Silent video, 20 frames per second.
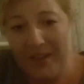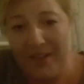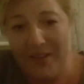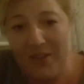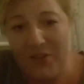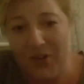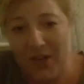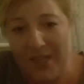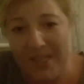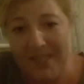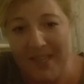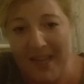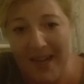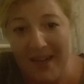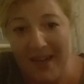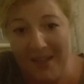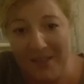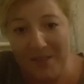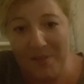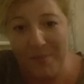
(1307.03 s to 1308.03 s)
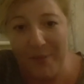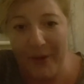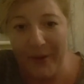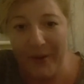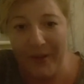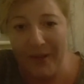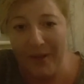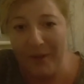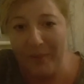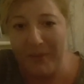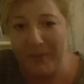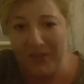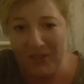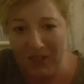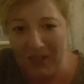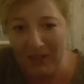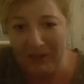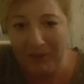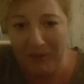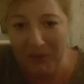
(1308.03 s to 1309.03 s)
Stressed out and smoking on my
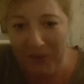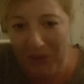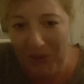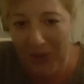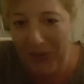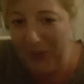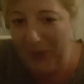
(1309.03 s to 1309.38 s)
channel.